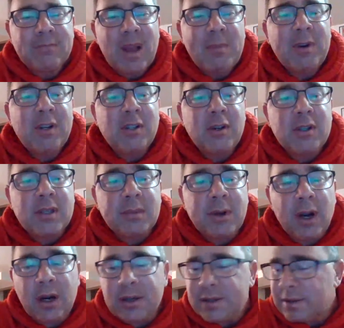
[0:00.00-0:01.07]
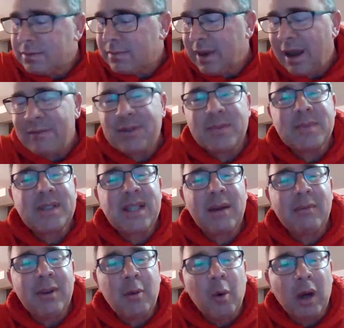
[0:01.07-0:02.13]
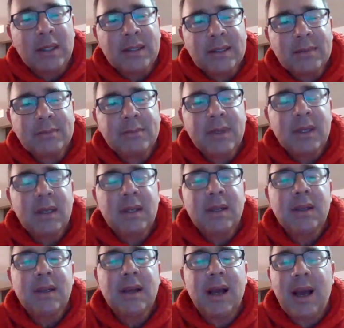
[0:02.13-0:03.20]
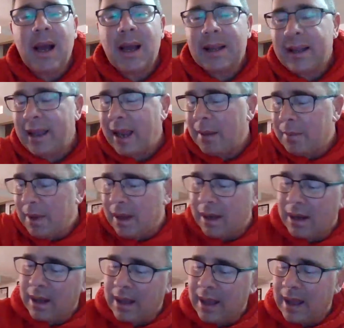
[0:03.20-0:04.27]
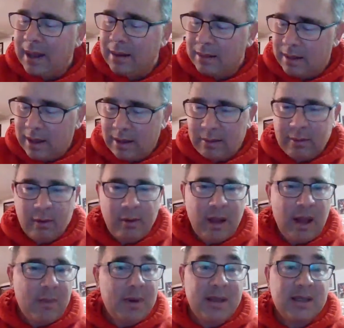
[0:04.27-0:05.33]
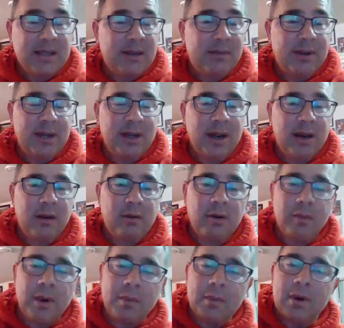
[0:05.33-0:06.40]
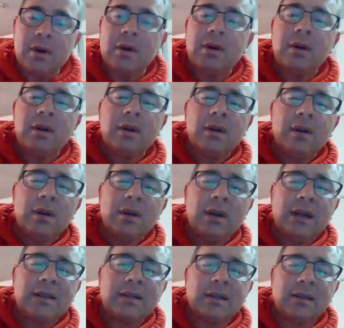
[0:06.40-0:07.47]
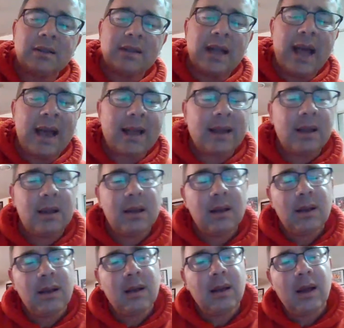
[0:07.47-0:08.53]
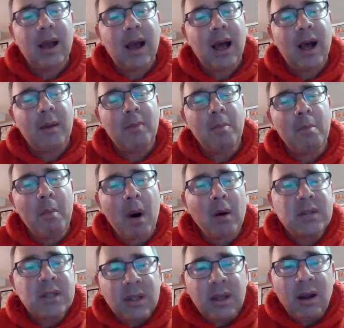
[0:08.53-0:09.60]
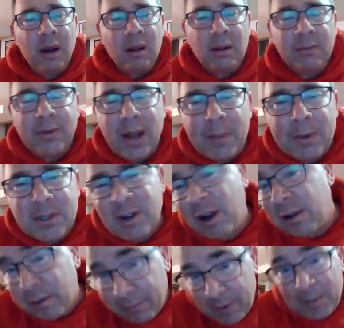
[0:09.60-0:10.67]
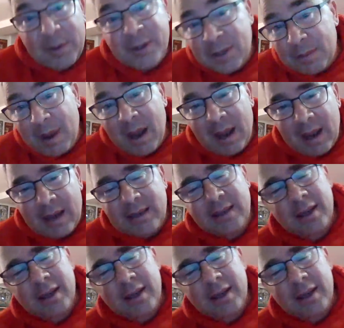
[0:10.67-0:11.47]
I'm going to show some cards. I have some 71s. Uh, came in, I got, I don't know how many is even here, I don't remember. Nice little stack um, mostly Hall of Famers, Hall of Famers in my eyes